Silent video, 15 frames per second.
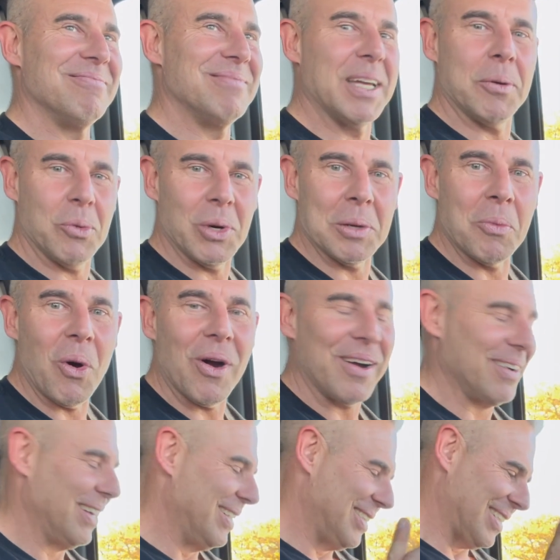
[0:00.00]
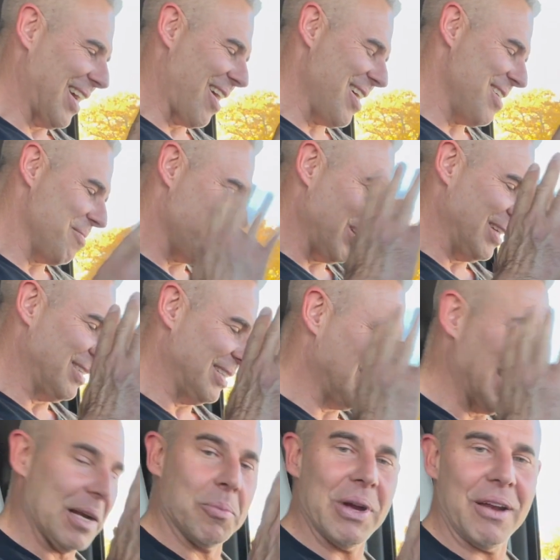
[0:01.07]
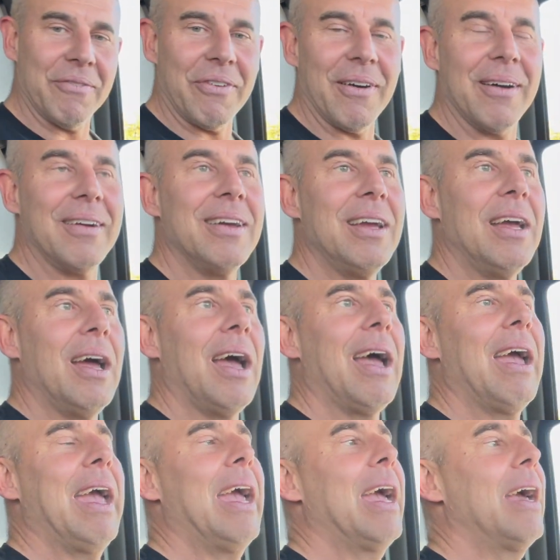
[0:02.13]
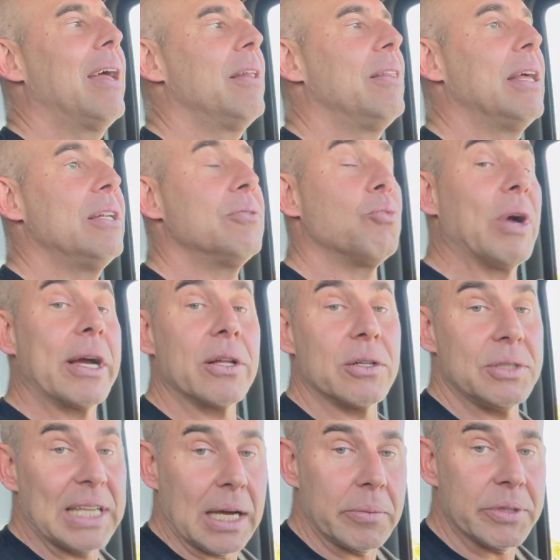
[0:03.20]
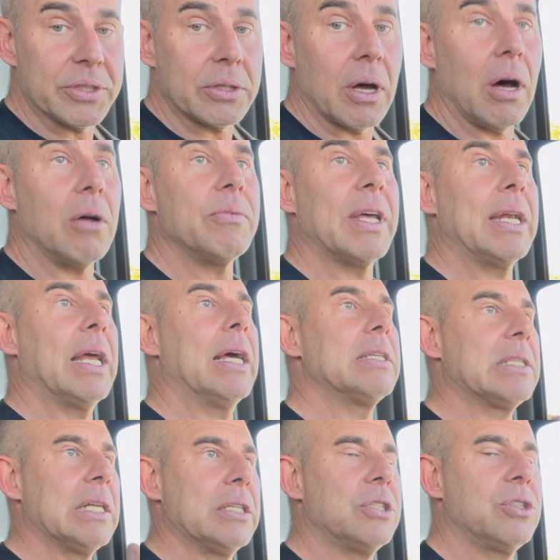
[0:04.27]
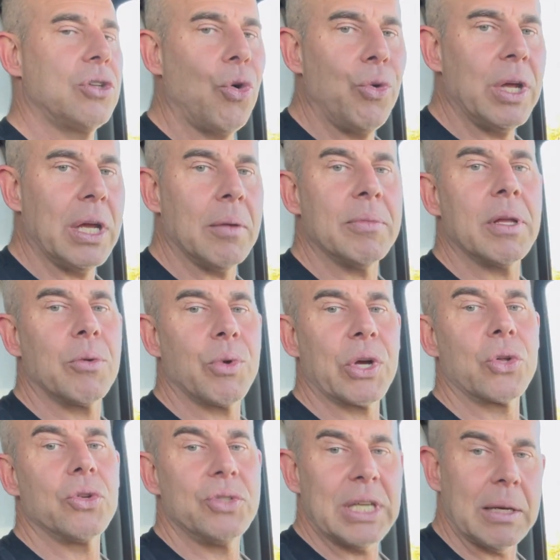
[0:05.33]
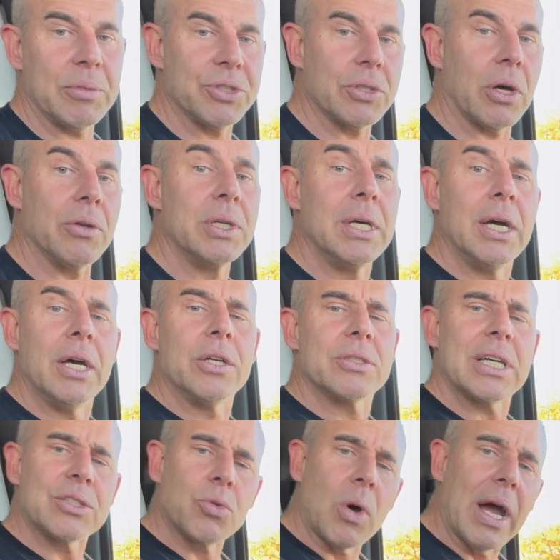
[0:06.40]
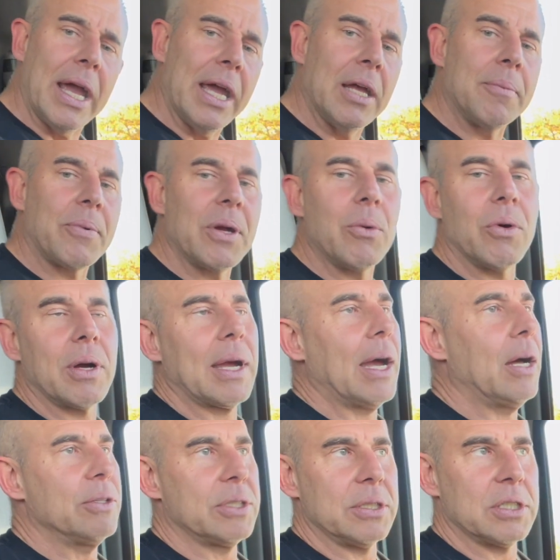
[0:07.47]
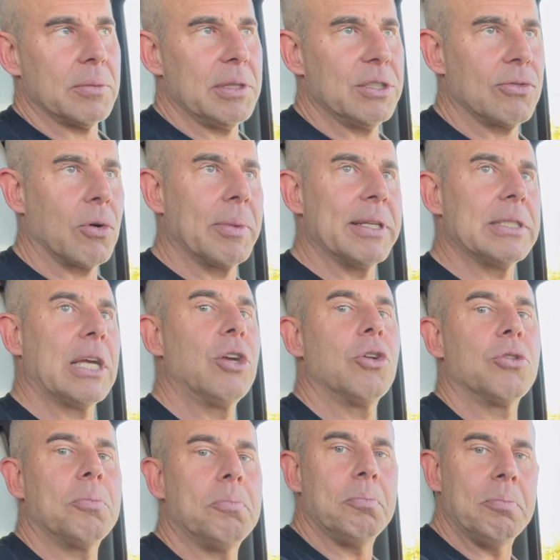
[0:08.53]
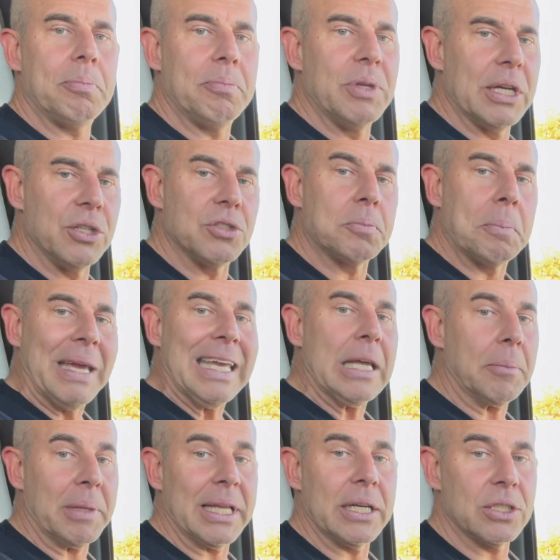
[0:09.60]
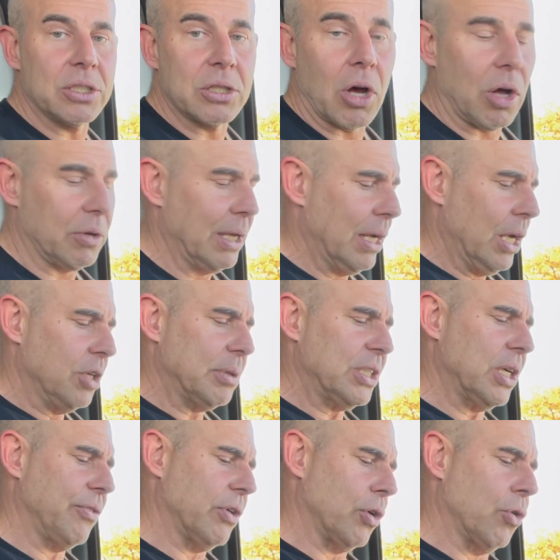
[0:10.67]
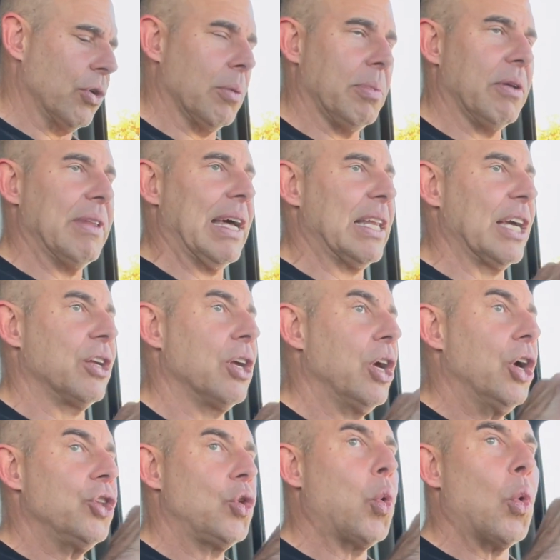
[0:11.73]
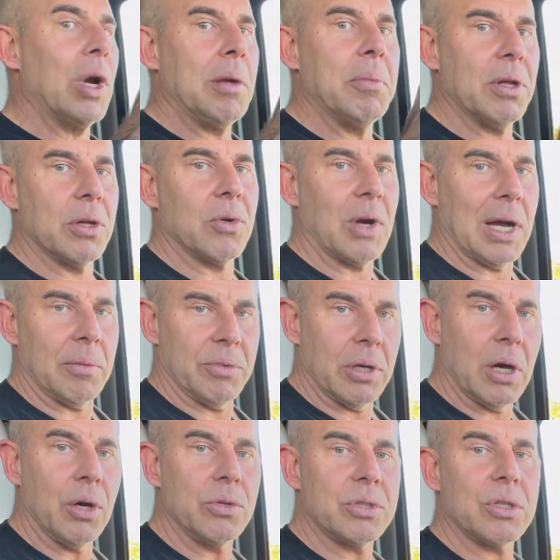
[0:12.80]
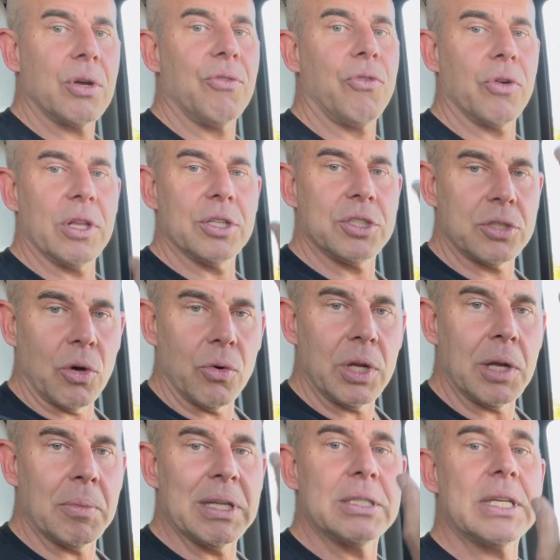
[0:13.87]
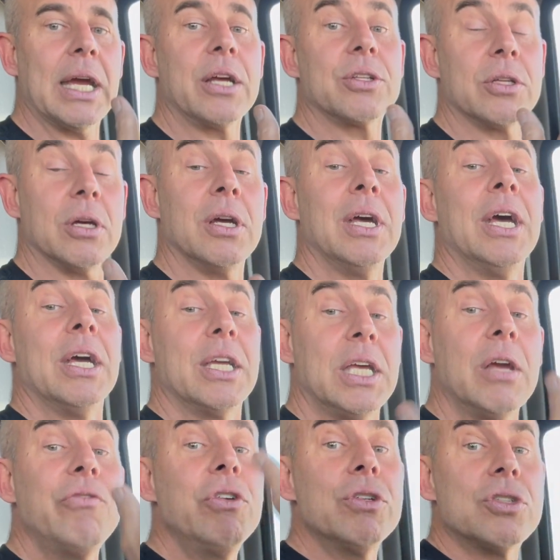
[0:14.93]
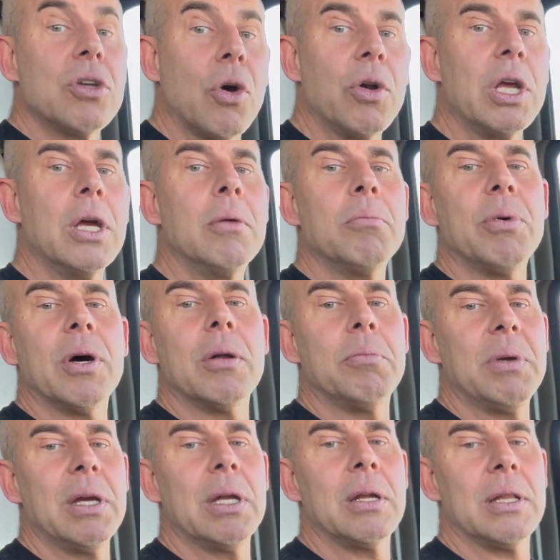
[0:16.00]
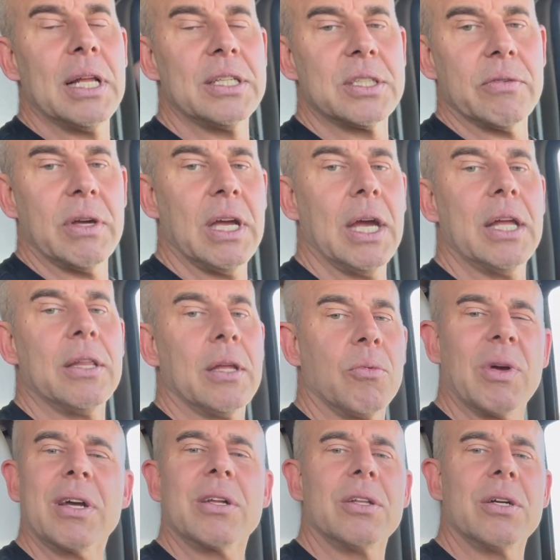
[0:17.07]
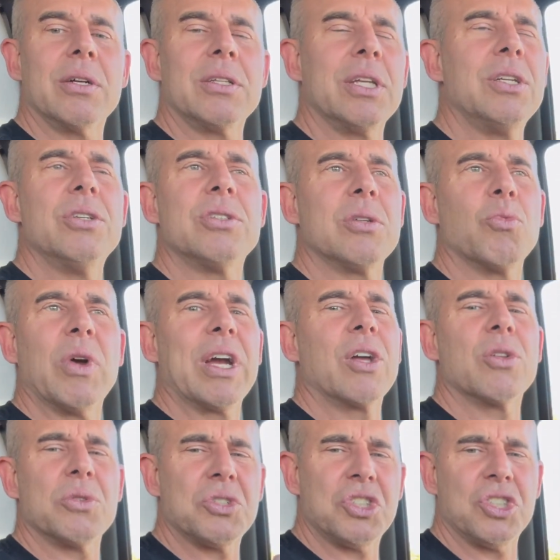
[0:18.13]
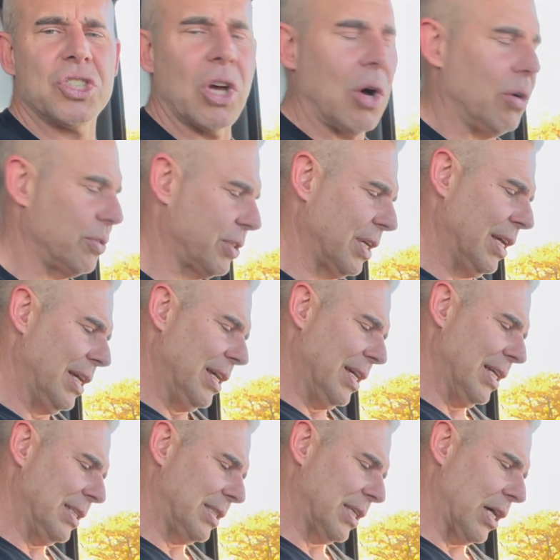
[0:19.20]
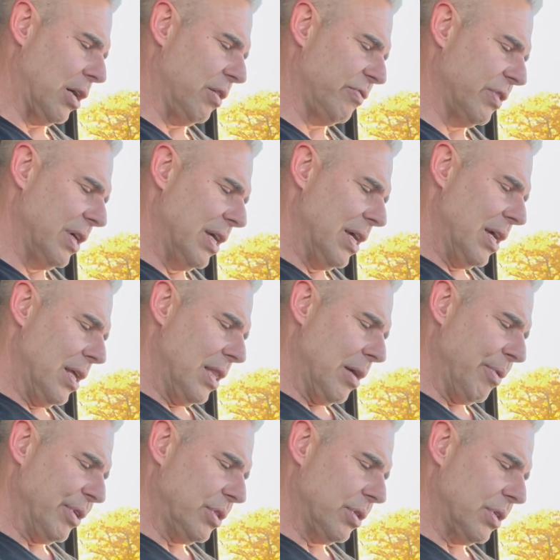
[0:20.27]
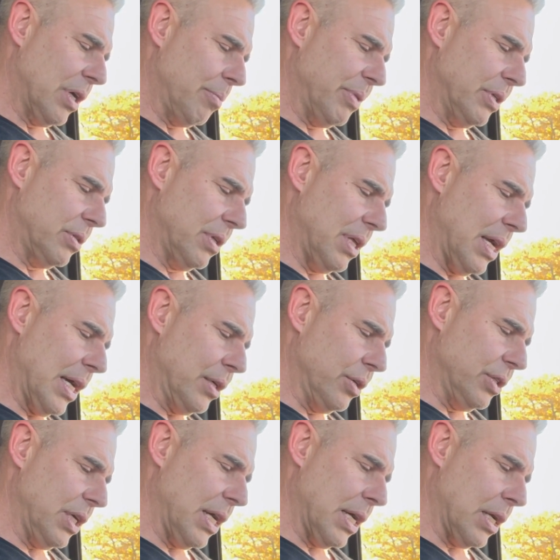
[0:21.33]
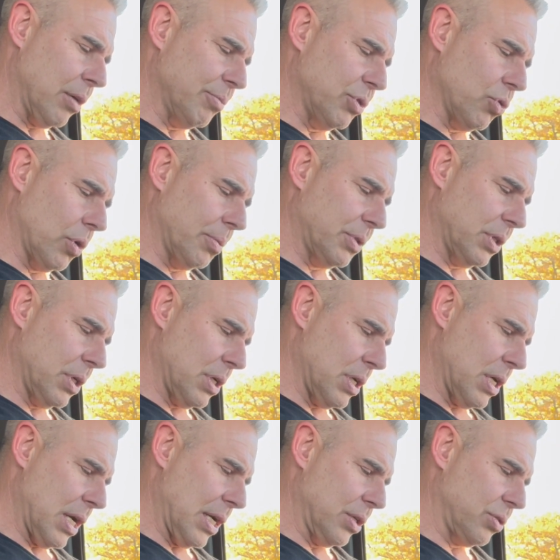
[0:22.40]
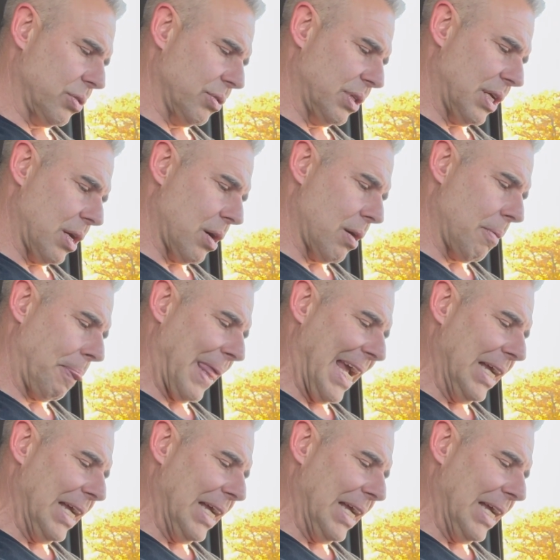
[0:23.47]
Maybe one more. Sorry, brain just had a brain fart. And then regular table salt, and it has less sodium than regular table salt. So that's why in pre-workouts and some of these formulas, they use pink Himalayan salt, especially if they're going above that like 20 milligram dose for the sodium intake, to give you sodium but be less of a hit than regular, than using regular salt itself. Then we jump into the energy and absorption enhancers here.